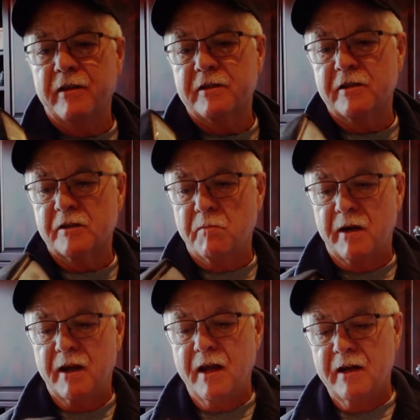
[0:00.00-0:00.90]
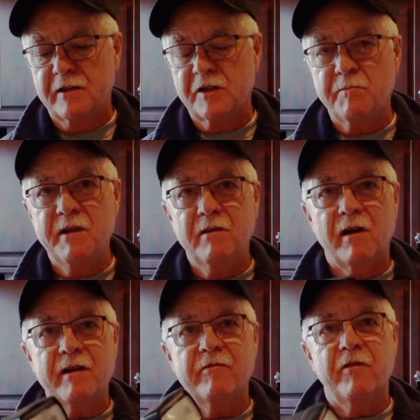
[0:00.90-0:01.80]
this is my Canon
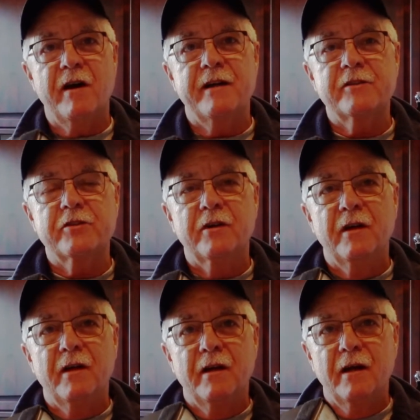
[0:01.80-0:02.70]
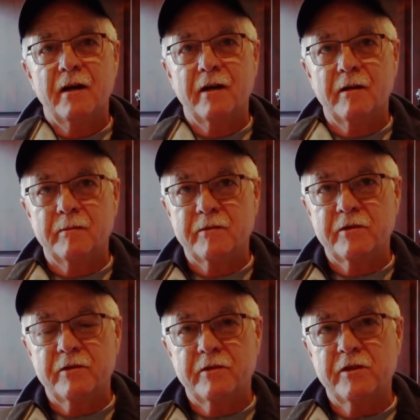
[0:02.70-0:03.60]
Speedlight flash um,
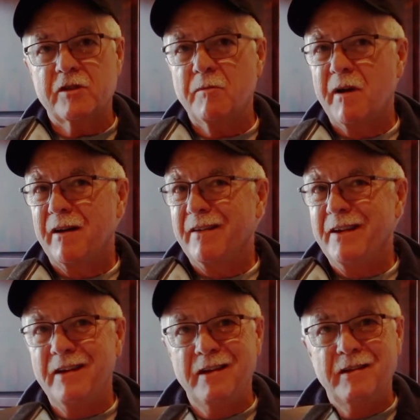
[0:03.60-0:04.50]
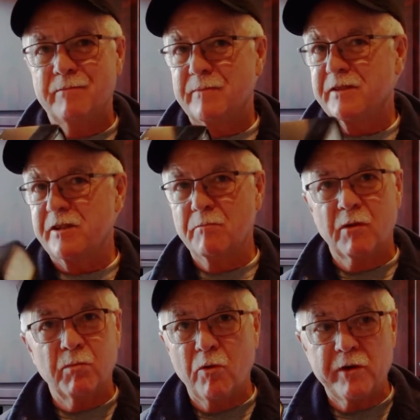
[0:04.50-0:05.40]
just about any
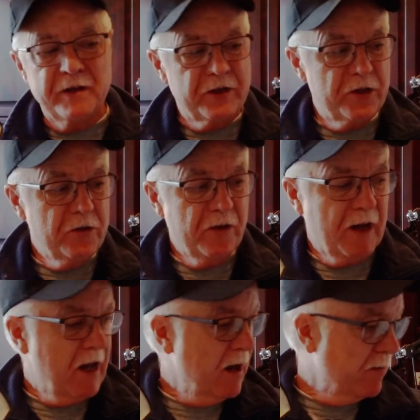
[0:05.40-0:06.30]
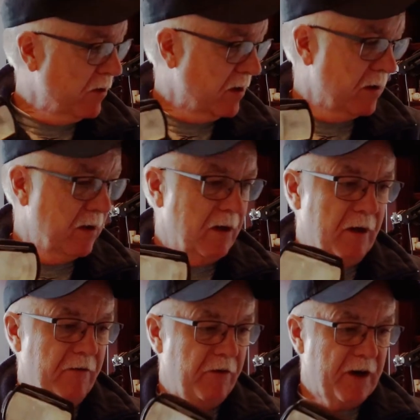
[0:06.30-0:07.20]
simple point and shoot camera
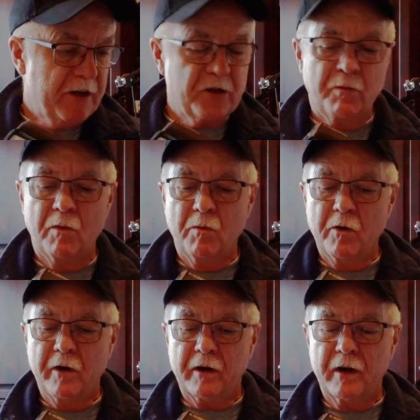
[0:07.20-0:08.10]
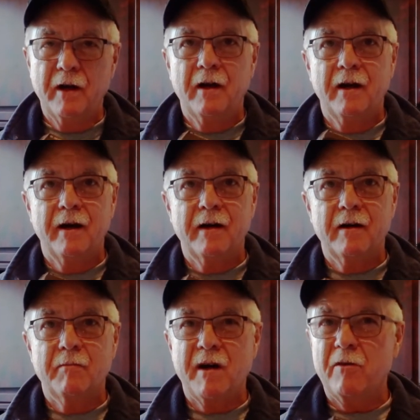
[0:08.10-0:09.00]
flash will work.
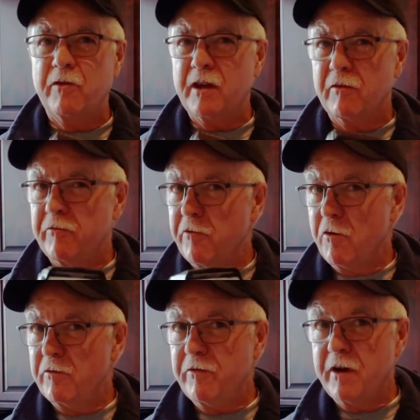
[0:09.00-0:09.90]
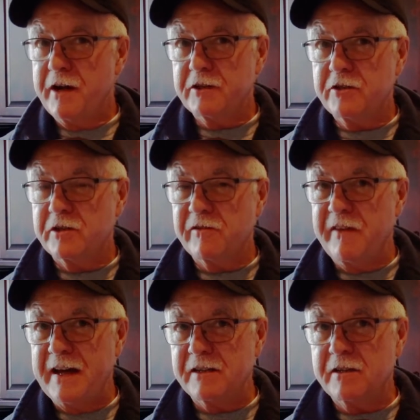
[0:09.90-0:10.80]
Um, I don't think a phone flash is
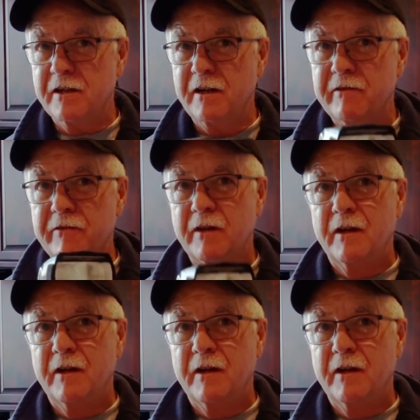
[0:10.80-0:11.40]
fast enough,